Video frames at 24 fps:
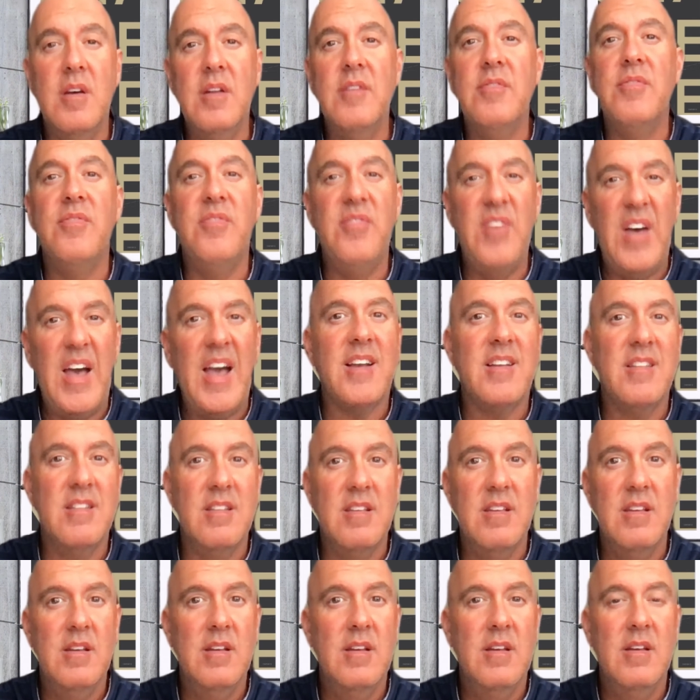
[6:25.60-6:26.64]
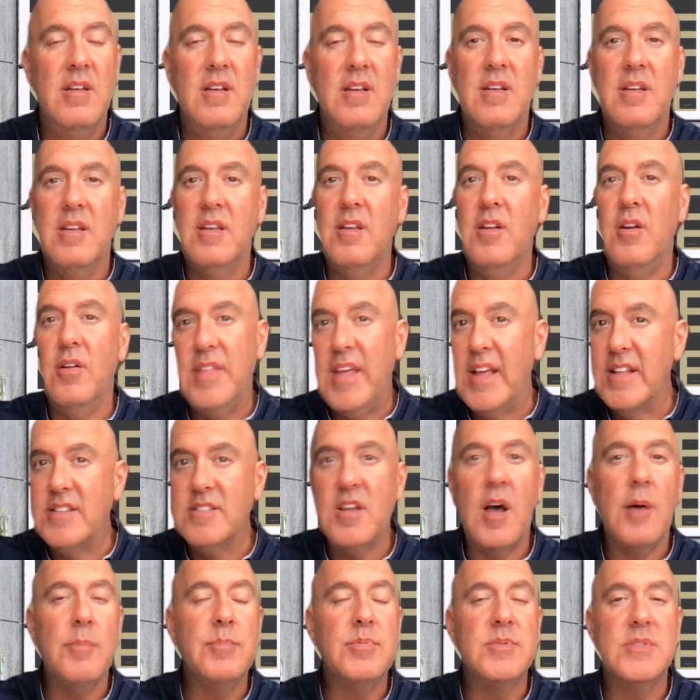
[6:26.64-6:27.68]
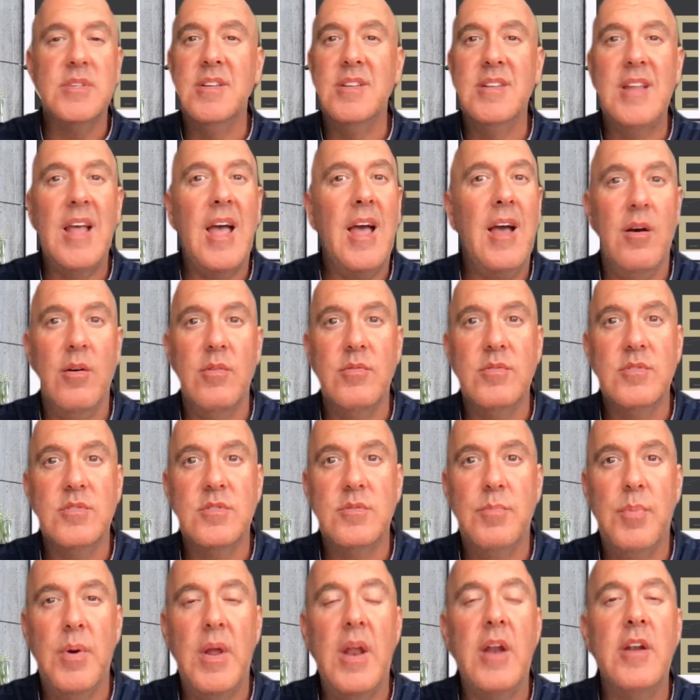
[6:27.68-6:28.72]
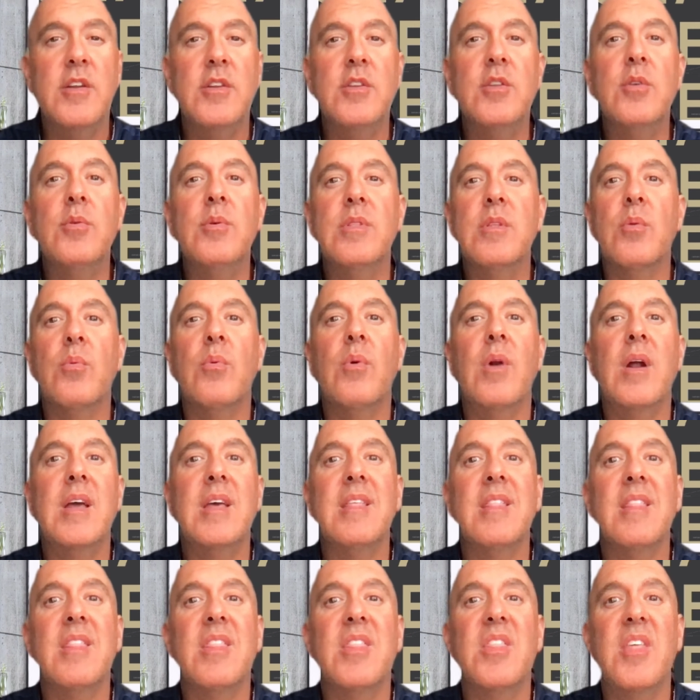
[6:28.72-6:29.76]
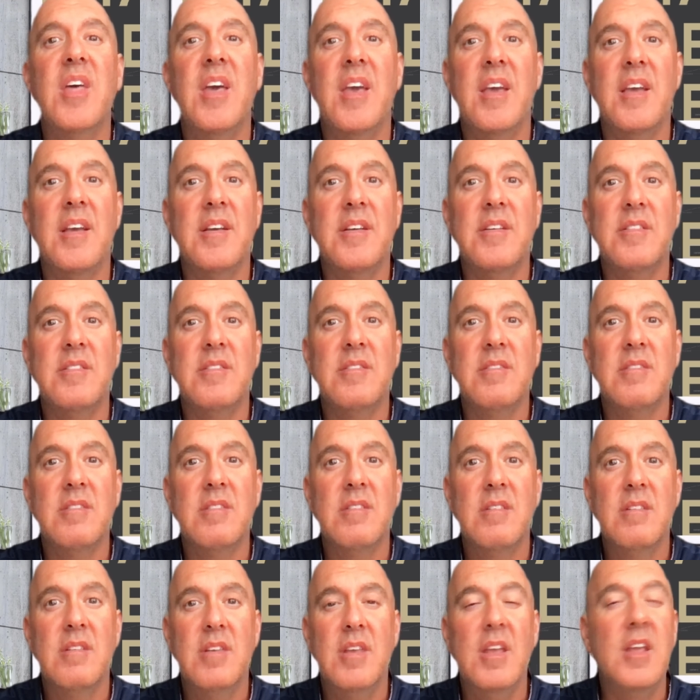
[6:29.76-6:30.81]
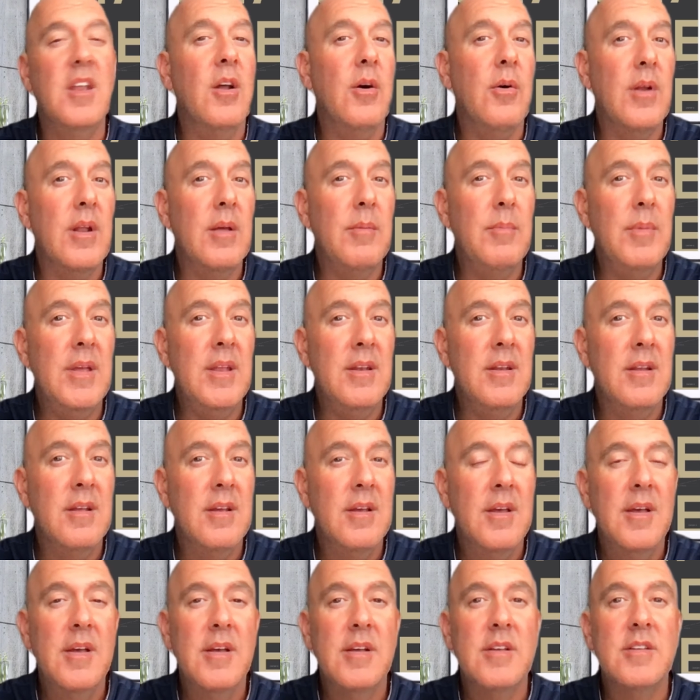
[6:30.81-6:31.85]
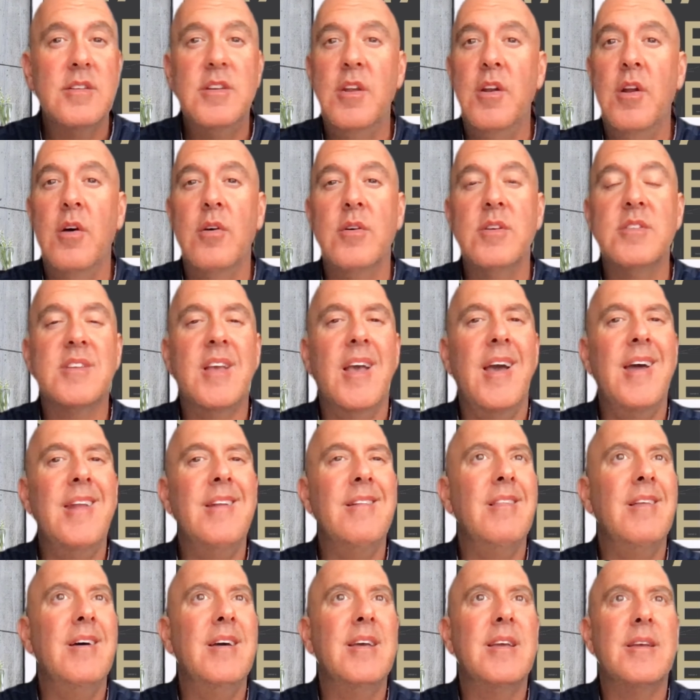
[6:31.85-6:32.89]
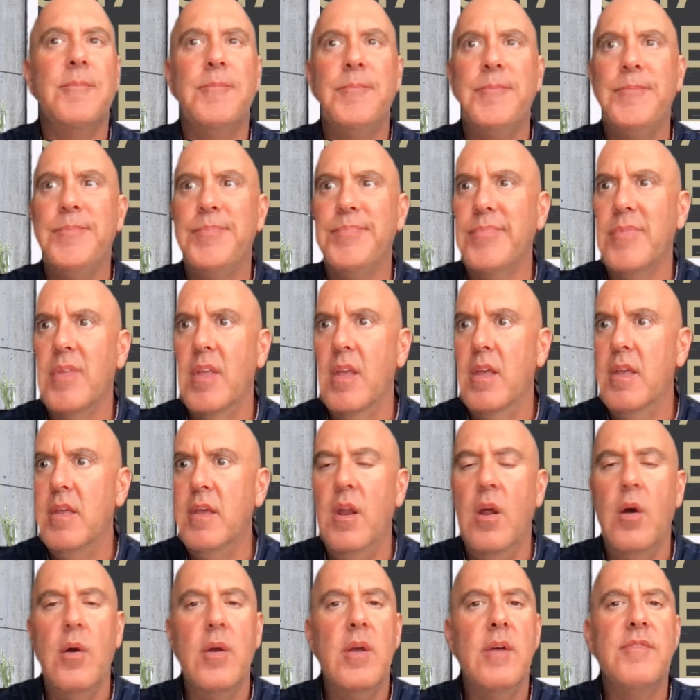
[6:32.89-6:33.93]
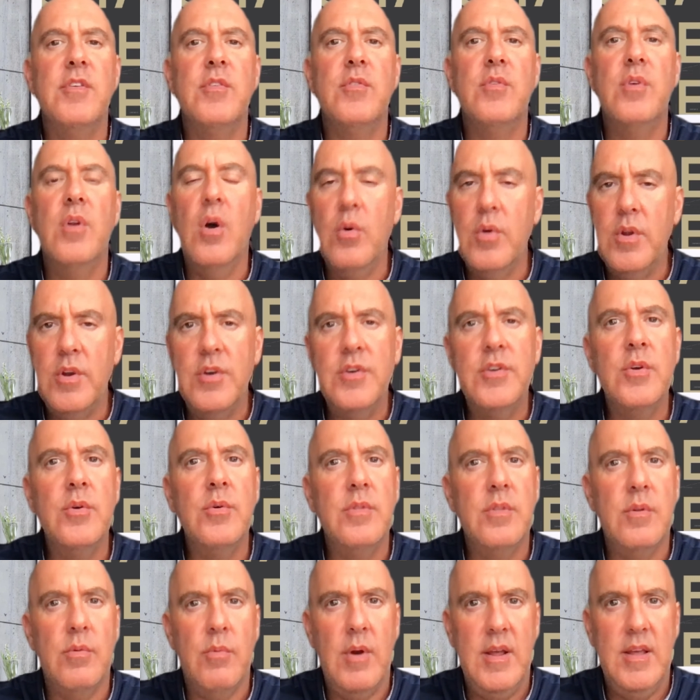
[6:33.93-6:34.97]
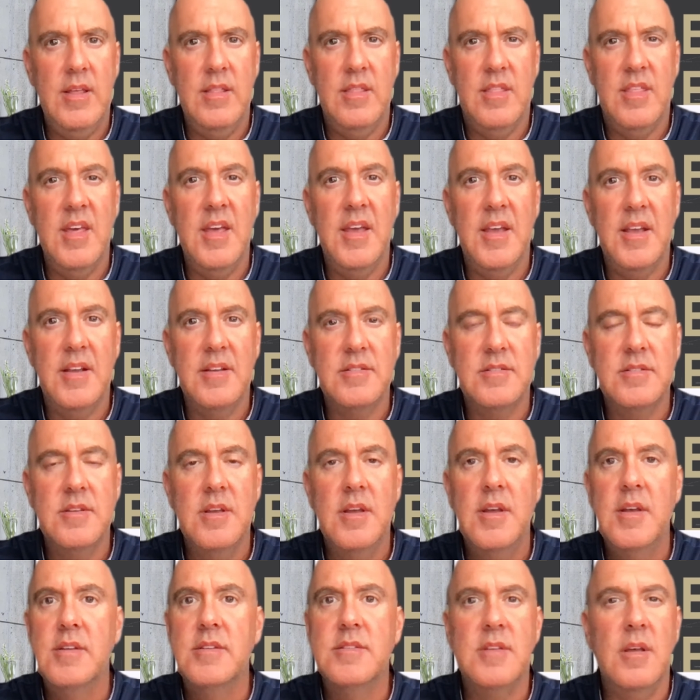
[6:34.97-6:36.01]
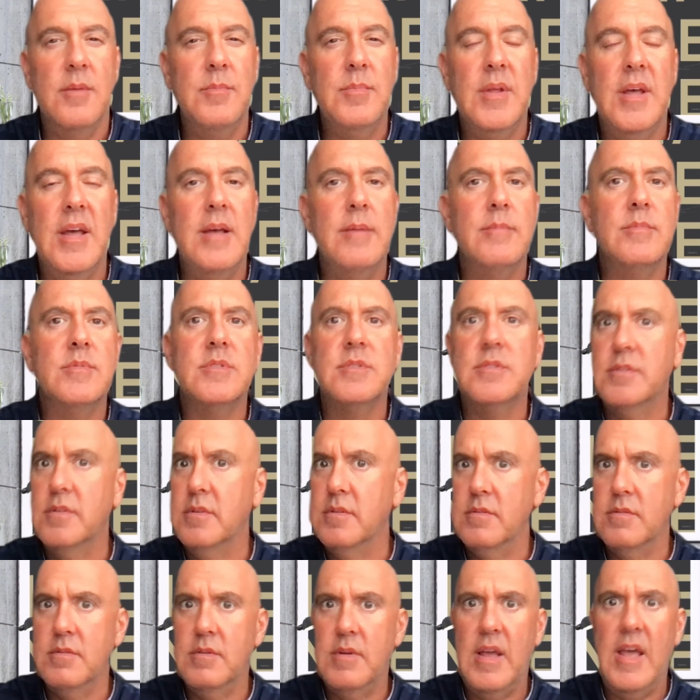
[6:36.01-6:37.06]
could affect, you know, that's ups and downs, but are you doing the right things? You know what I mean? You know, it's kind of like, you know you're doing the right things, sometimes